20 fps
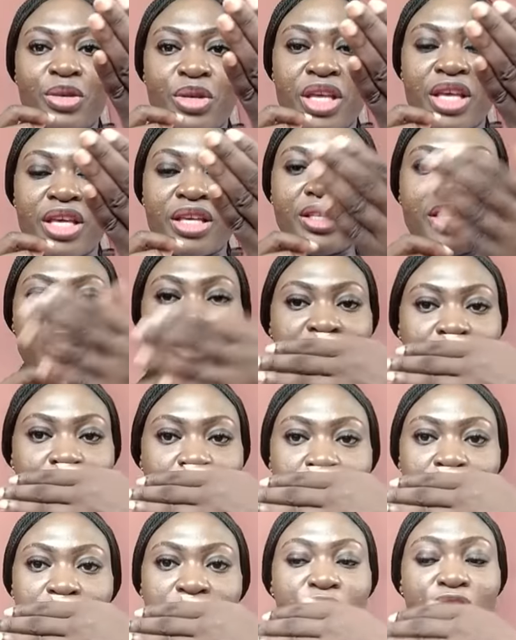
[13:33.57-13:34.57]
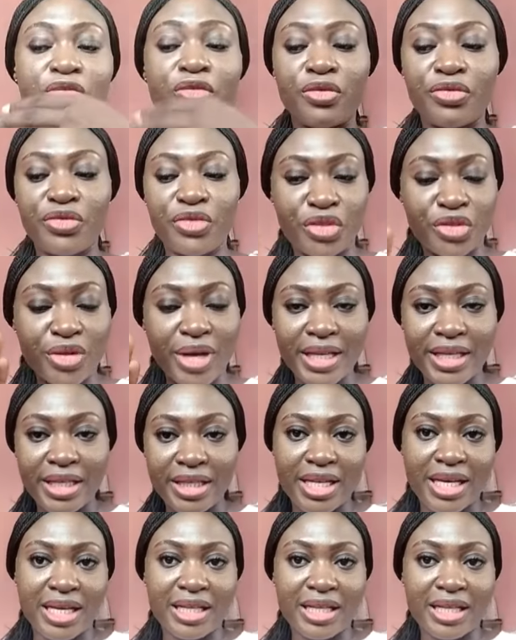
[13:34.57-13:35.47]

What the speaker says: Okay, in the public, if you've tried